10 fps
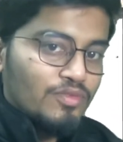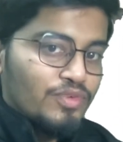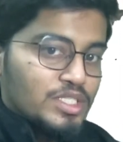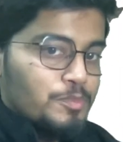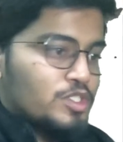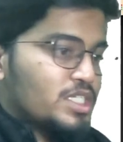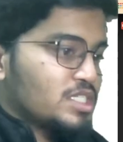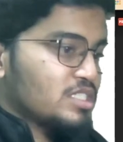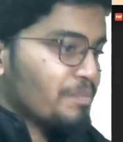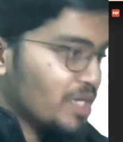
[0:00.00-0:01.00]
The first project
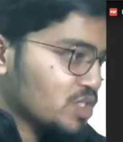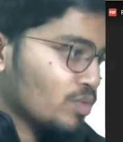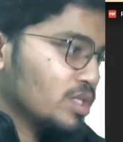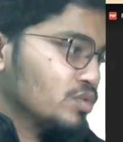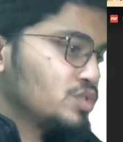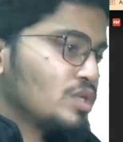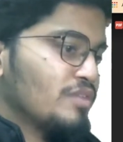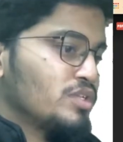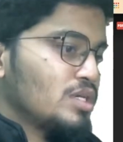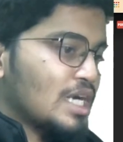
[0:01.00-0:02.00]
is the best one which you
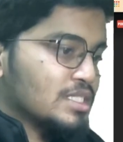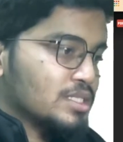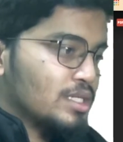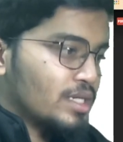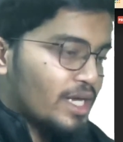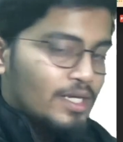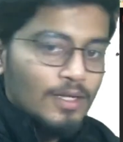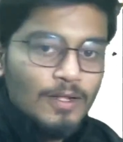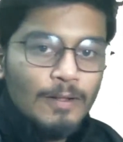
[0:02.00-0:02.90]
have in your arsenal, right?